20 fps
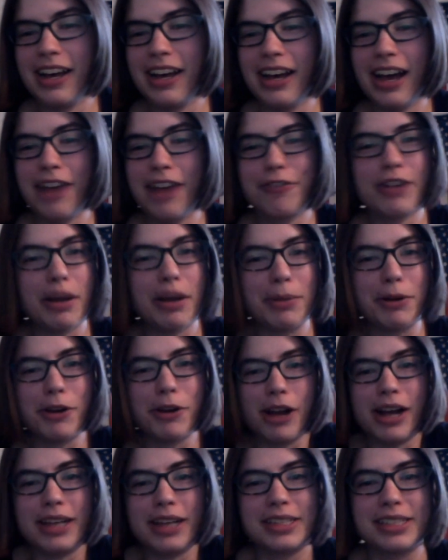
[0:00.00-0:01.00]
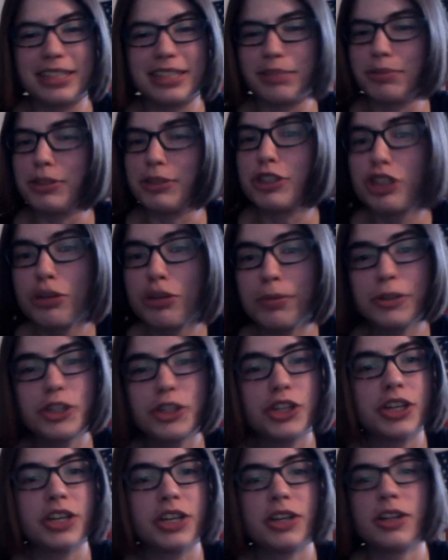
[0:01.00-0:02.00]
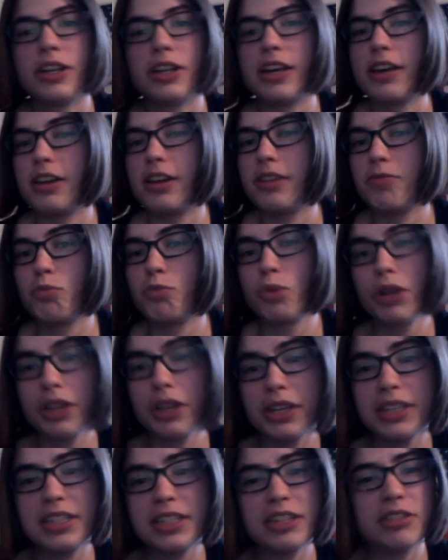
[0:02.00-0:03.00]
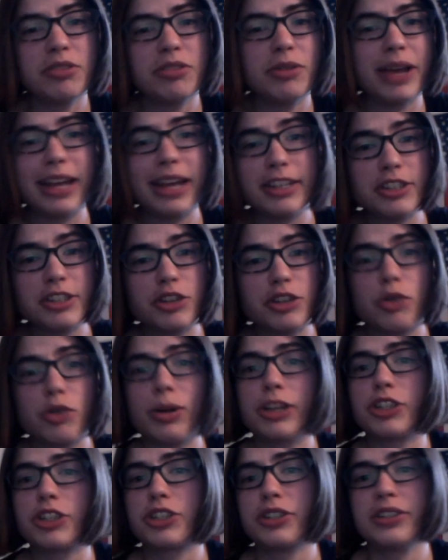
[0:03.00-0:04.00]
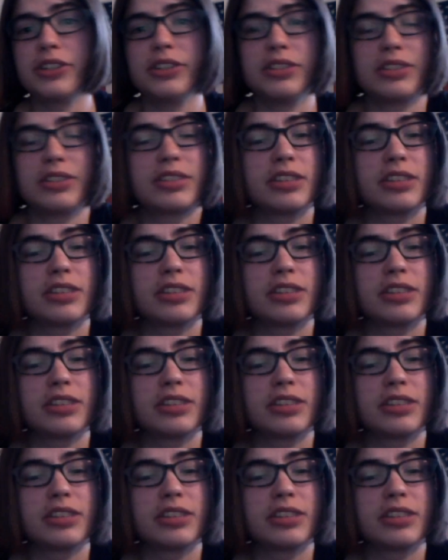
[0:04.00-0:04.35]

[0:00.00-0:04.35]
I've come across has been super chill and willing to answer questions.